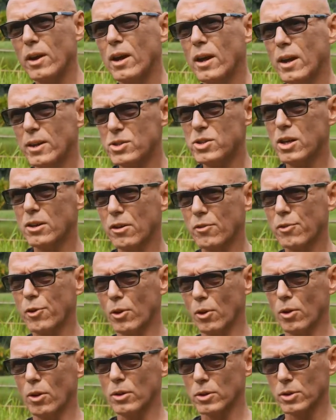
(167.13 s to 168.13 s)
Jennifer
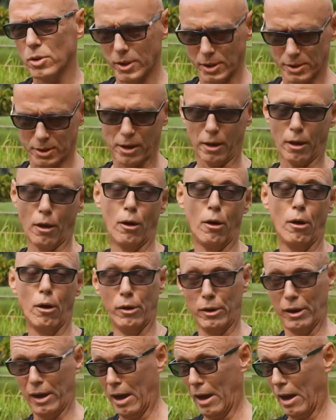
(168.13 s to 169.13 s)
also is like, oh
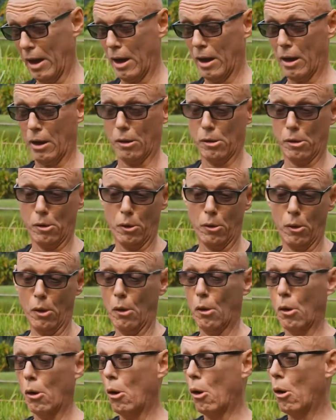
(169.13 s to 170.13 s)

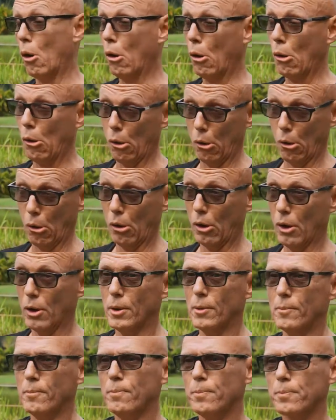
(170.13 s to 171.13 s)
yeah, oh.
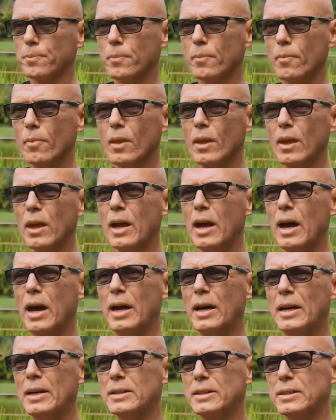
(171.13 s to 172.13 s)

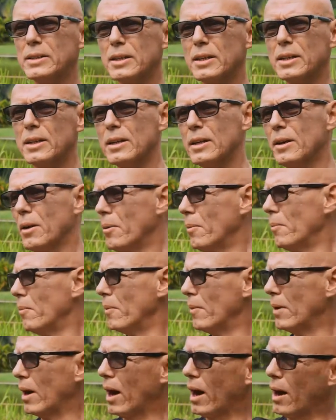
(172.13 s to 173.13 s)
And
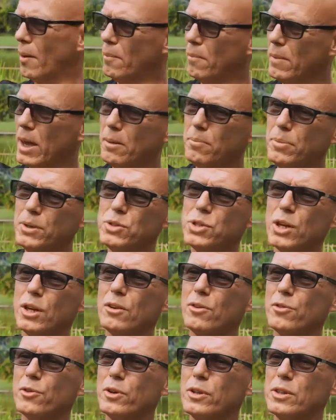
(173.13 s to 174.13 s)
maybe
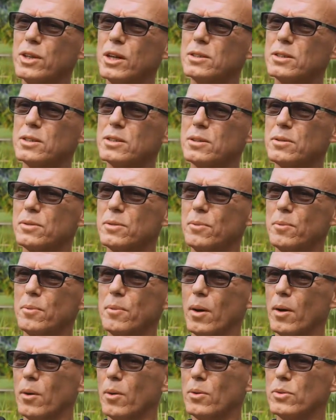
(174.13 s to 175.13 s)
Jennifer just
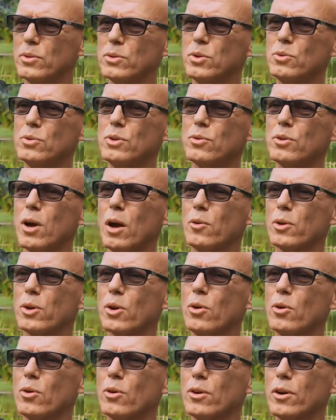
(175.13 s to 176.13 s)
stood around the
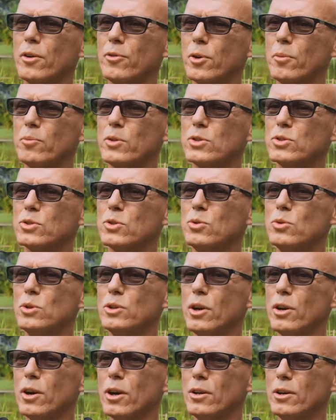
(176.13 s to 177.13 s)
corner from the
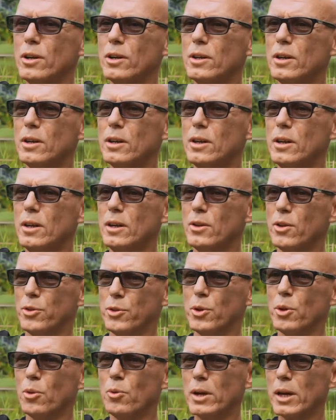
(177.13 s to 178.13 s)
schoolyard,
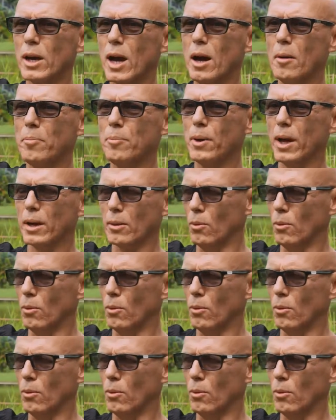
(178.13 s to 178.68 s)
throwing up like,